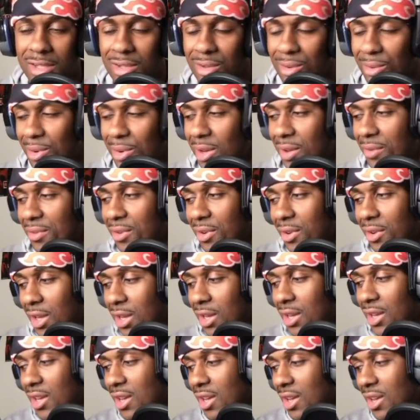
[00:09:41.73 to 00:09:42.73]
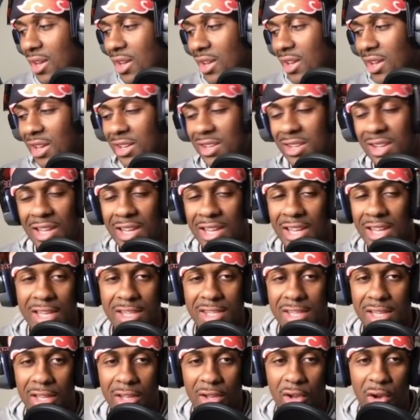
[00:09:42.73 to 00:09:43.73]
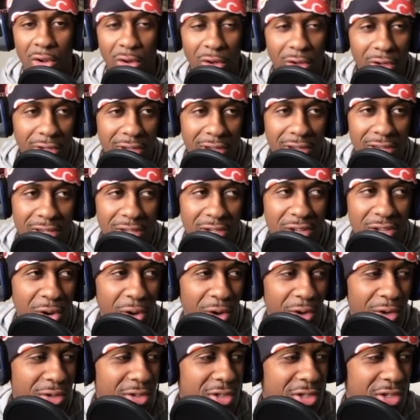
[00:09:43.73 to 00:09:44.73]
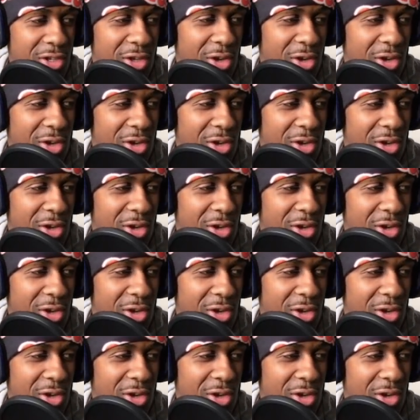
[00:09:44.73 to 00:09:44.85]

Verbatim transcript: uh, or whatever. Yeah. Like it, it, it's a Kolnish, conch,